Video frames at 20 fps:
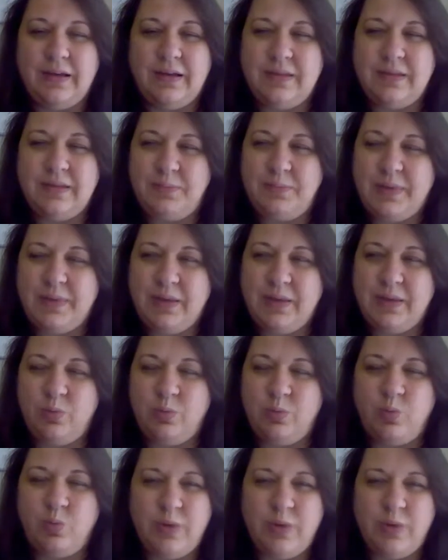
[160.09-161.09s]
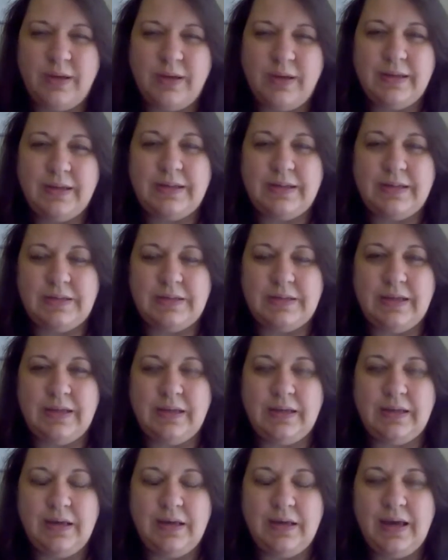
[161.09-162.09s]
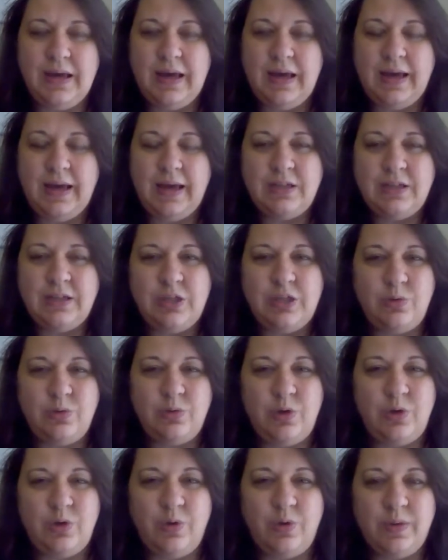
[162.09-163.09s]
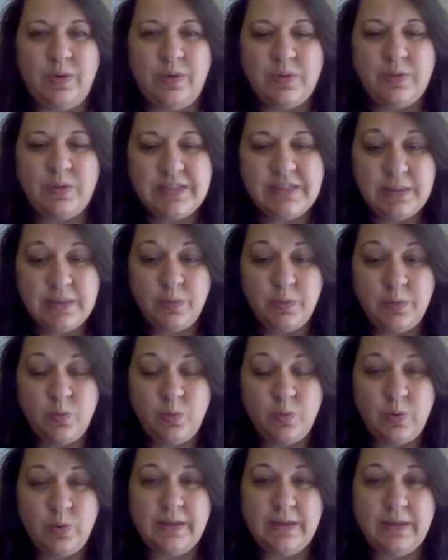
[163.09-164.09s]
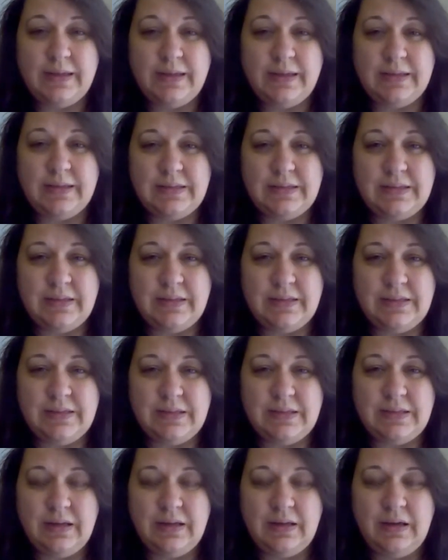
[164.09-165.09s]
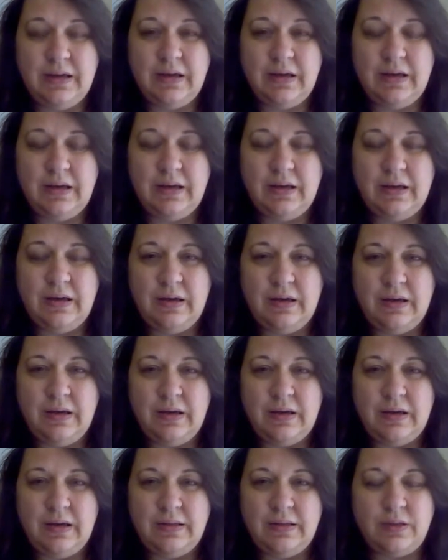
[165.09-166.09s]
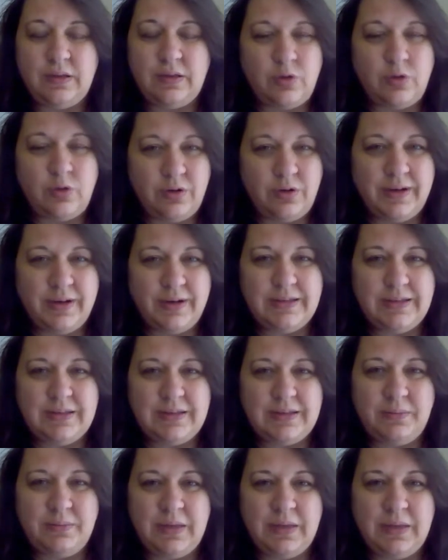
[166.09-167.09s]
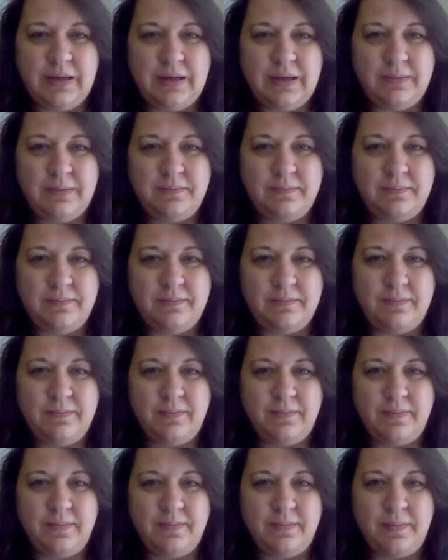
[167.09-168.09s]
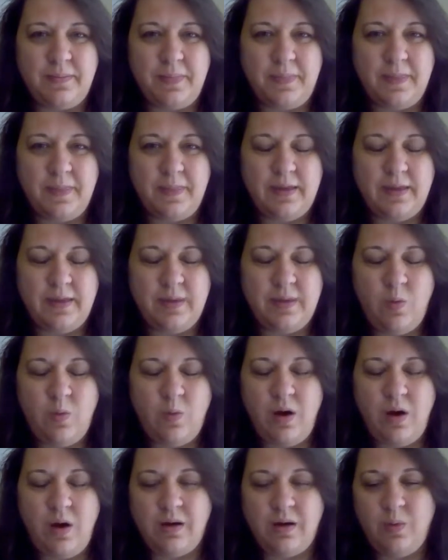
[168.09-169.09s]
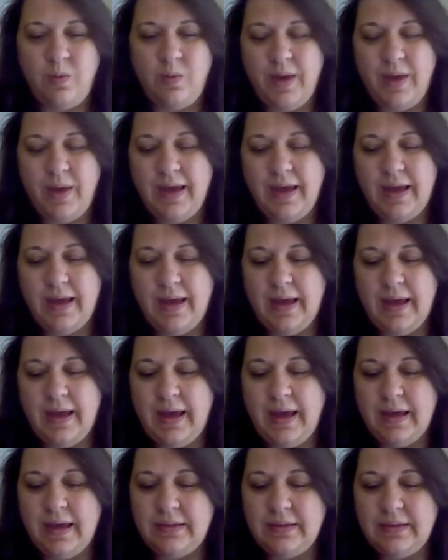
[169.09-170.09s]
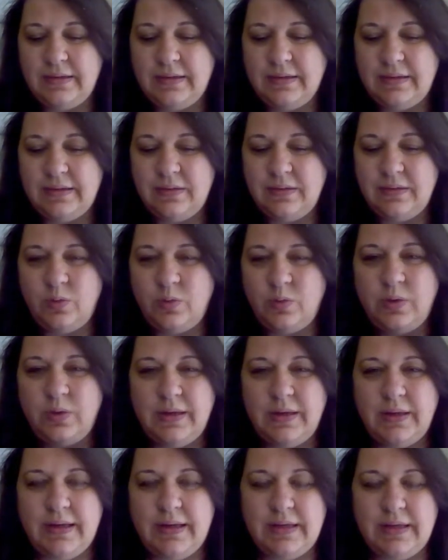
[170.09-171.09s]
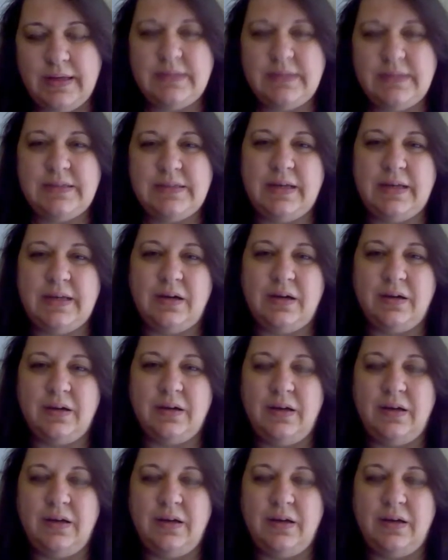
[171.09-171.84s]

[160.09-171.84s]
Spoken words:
but they really listening. And do you know that when someone really listens, that they're learning something? They walk away and really consider